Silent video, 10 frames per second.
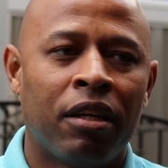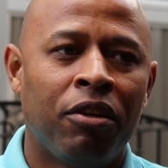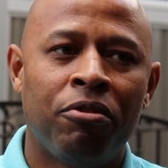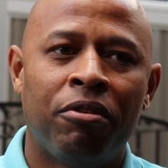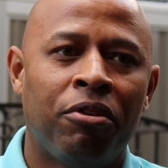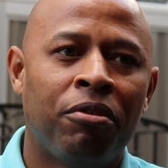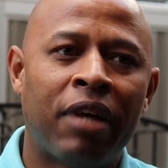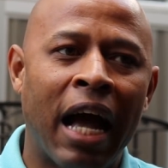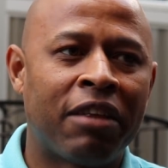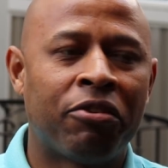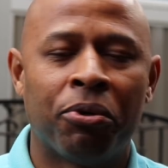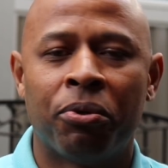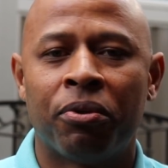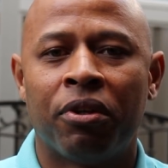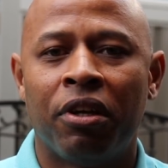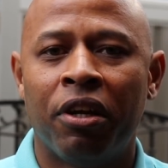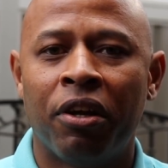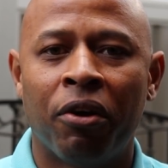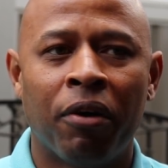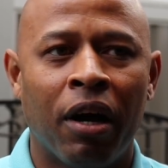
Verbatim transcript: you you got to, you know,